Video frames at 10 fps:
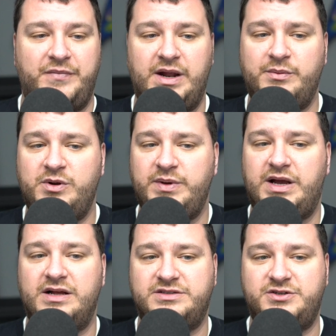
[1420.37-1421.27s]
And I'm going to be
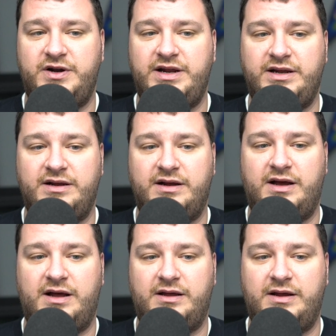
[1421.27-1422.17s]
concentrating
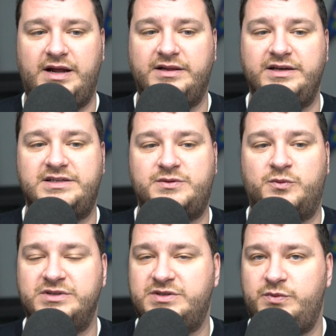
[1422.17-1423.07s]
at least
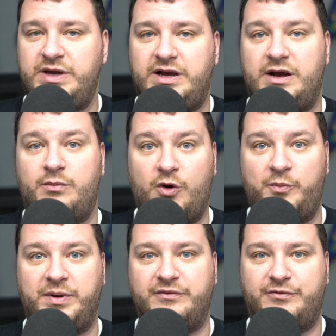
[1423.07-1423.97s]
once a week, I'm
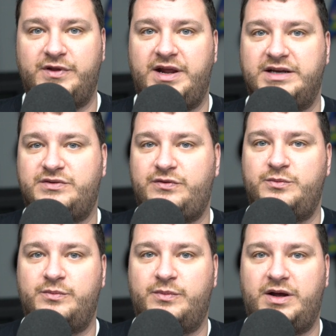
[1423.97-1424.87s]
hoping, for the next
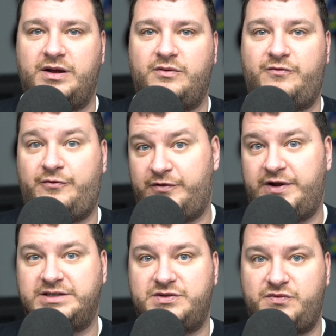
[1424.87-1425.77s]

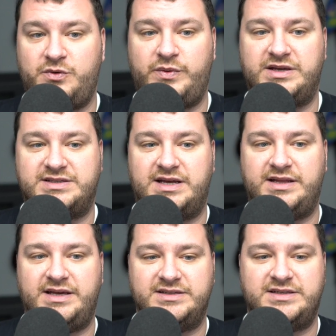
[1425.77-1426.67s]
few weeks on
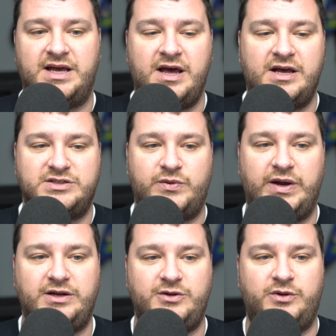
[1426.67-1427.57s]
these, so
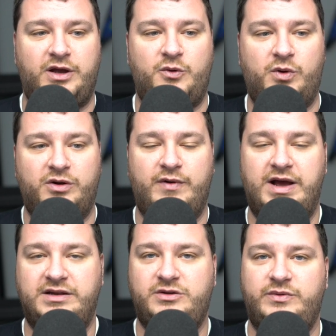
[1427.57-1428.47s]
I could do like one
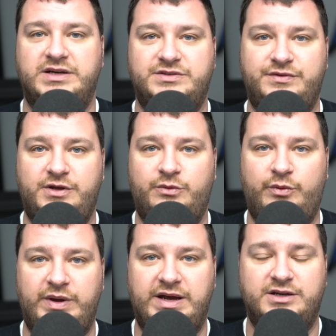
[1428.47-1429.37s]
RAD2X video a
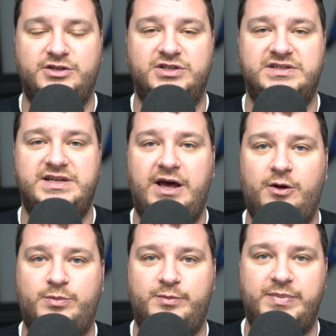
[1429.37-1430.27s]
week just to
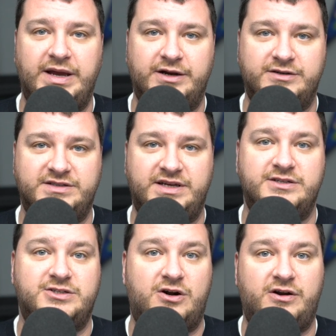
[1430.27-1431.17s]
help beginners
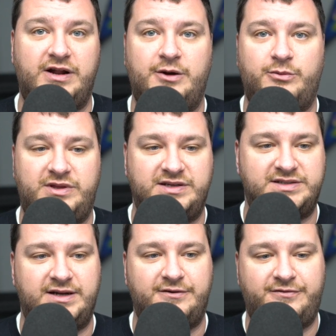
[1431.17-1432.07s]
get started out with this
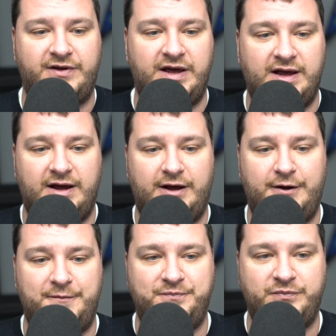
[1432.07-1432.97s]
stuff.
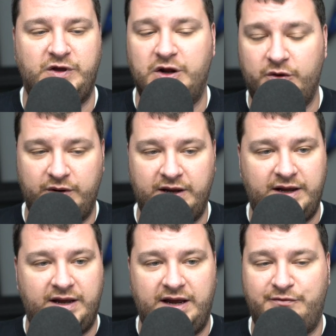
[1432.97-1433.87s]
You know,
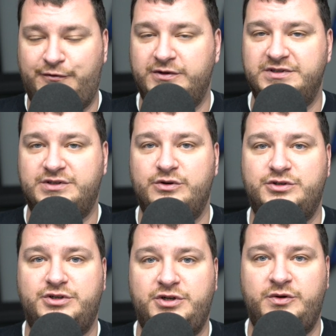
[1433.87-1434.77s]
in full
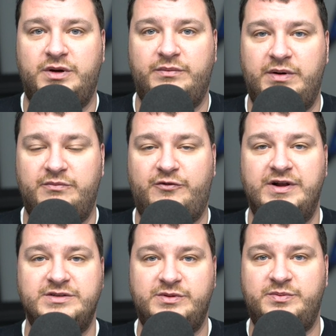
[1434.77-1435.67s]
disclosure too, I'm
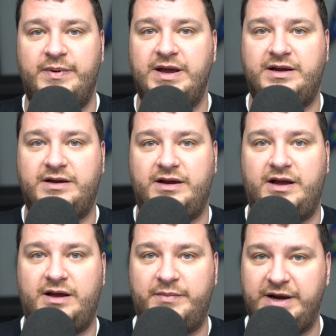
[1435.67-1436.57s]
friends with Mike
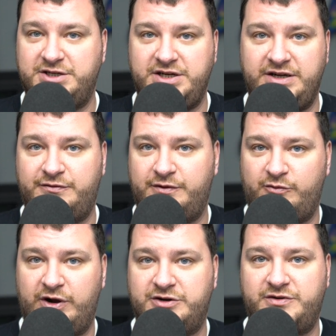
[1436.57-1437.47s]
Chi from
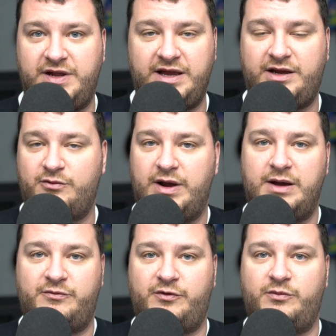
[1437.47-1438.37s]
Retro Tank and
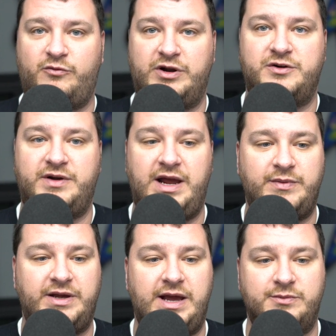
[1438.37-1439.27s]
Rob from Retro
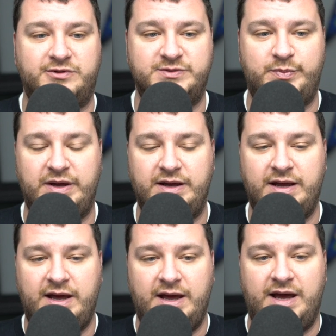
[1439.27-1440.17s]
Gaming Cables, but
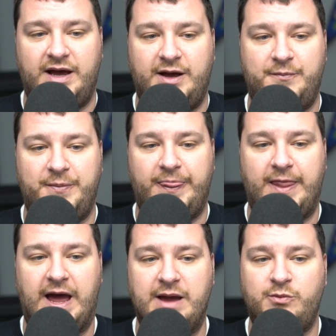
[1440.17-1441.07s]

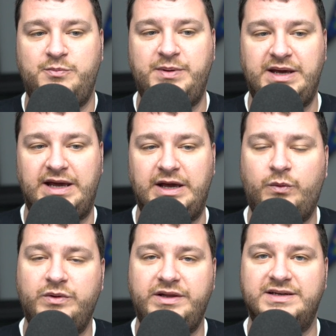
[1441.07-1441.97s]
I would be
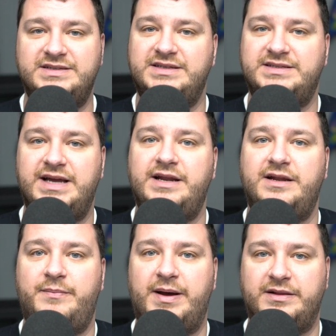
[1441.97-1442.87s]
equally as
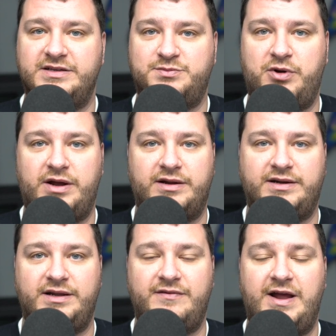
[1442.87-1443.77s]
excited about this product if